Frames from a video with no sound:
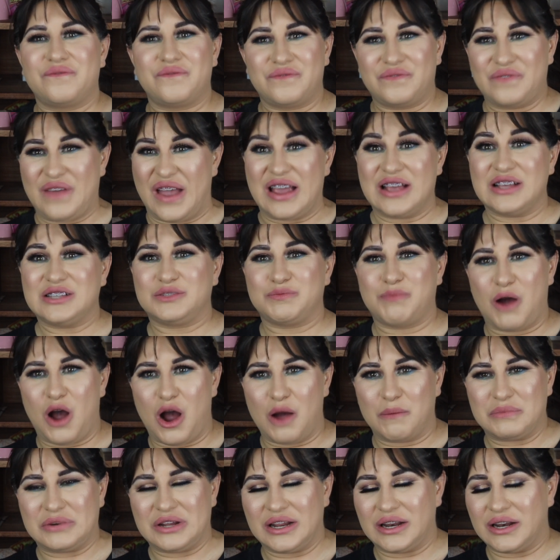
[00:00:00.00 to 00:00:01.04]
face
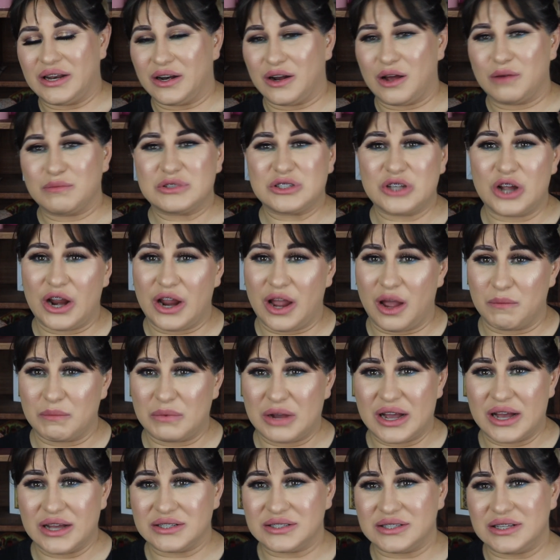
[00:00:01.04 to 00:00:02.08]
popped in. And I'm sorry I'm
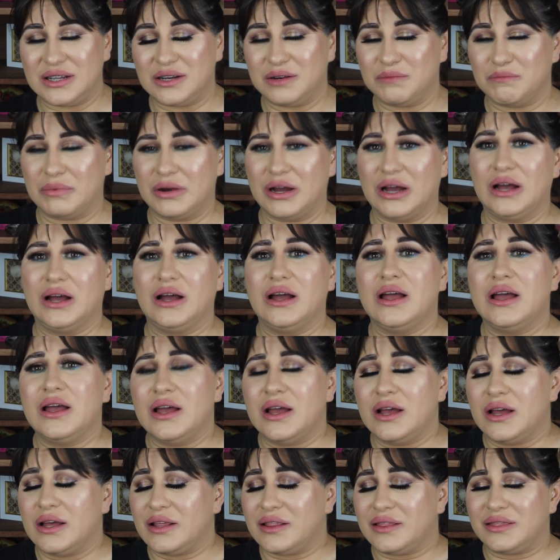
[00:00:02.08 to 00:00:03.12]
cussing, but
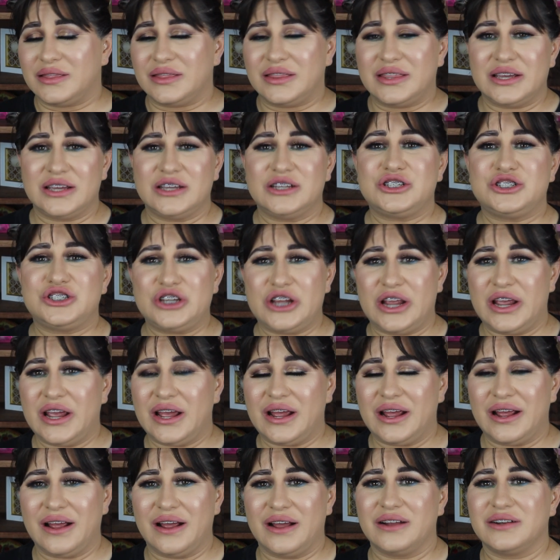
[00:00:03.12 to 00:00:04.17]
this
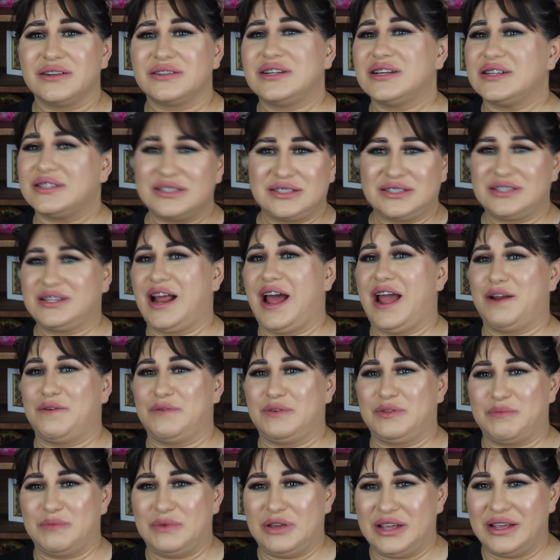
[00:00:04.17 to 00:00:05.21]
shit doesn't slide
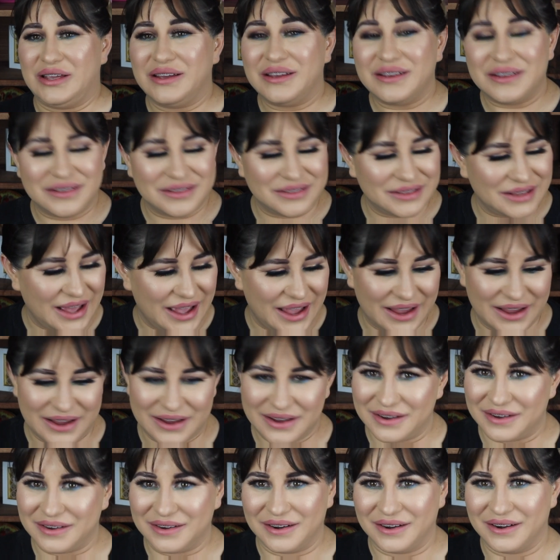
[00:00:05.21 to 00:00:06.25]
with me.
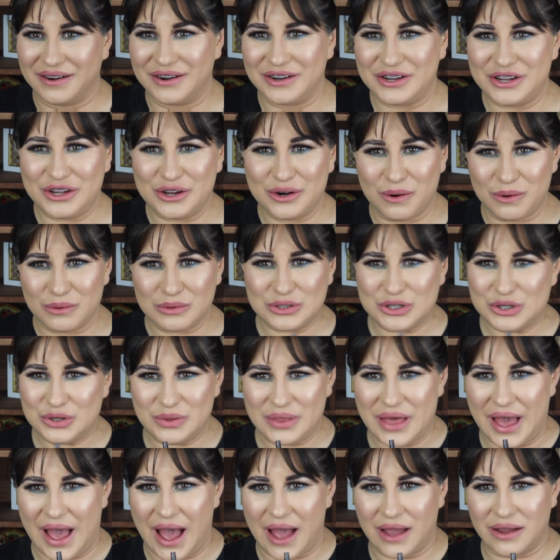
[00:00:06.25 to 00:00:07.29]
Like, oh, you don't do
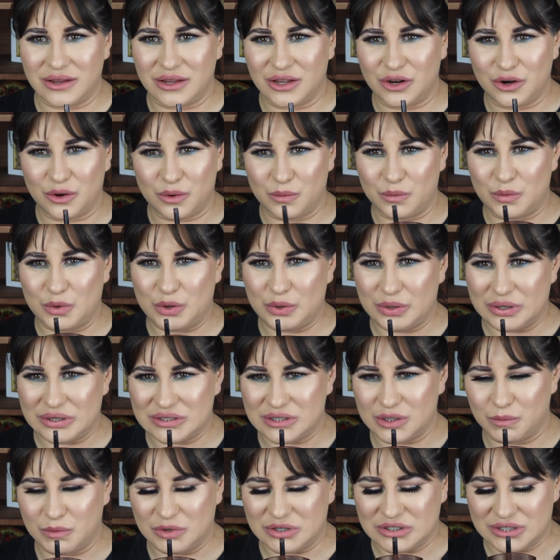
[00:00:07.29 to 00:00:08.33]
that. You don't ruin
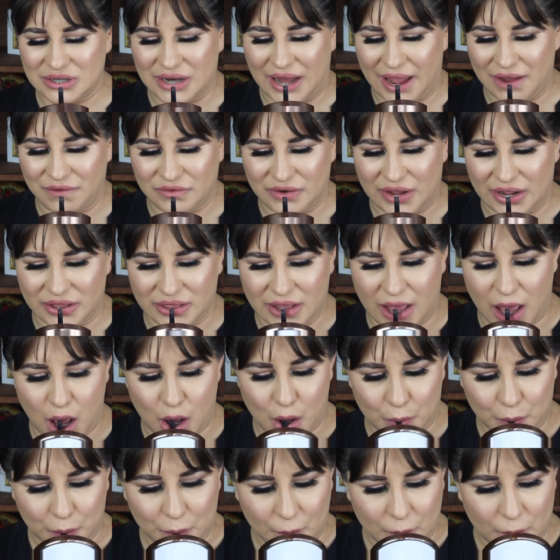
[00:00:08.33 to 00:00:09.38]
someone's life like
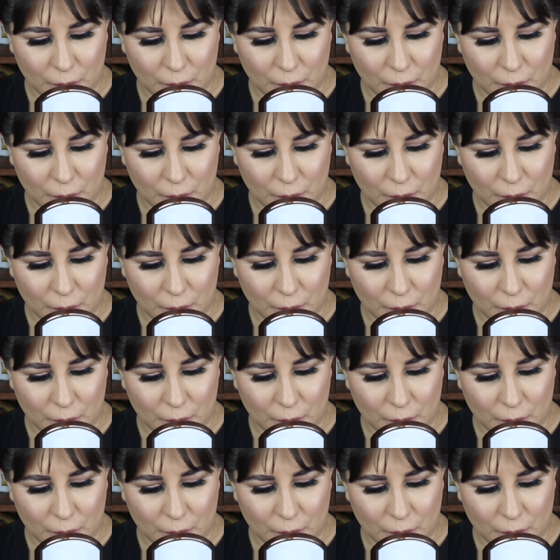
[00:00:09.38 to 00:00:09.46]
that